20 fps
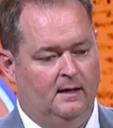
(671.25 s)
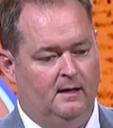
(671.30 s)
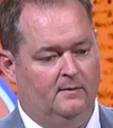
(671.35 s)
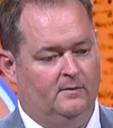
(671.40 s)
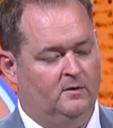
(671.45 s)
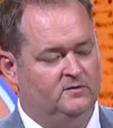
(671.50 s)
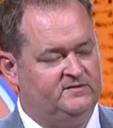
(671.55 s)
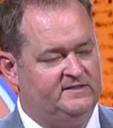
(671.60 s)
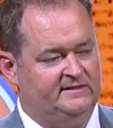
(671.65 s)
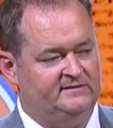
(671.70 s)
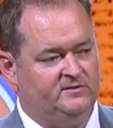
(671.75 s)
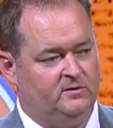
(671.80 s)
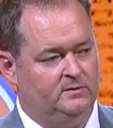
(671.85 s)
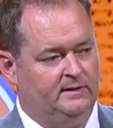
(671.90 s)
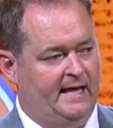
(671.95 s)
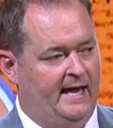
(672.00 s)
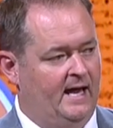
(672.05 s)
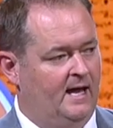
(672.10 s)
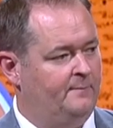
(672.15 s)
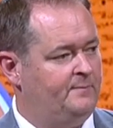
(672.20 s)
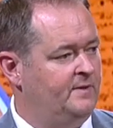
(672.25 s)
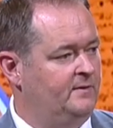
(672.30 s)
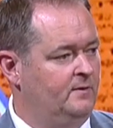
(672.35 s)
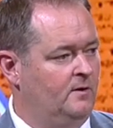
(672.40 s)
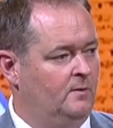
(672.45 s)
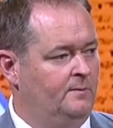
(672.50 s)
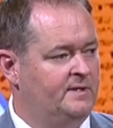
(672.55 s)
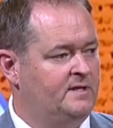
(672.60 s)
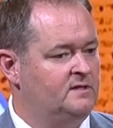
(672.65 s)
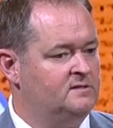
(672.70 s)
Those things only happen,
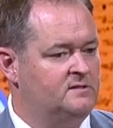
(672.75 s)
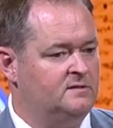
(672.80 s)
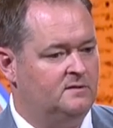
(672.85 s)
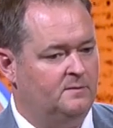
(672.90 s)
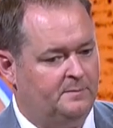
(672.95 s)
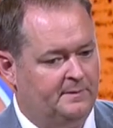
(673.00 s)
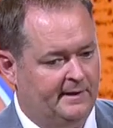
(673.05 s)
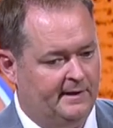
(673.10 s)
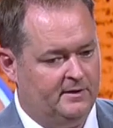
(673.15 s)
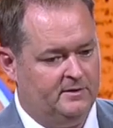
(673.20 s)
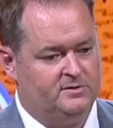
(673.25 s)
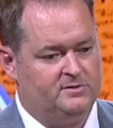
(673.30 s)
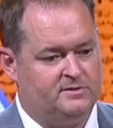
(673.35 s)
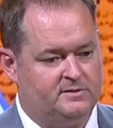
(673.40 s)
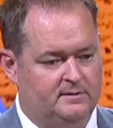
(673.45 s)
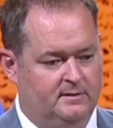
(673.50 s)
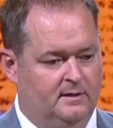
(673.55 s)
though, because of the players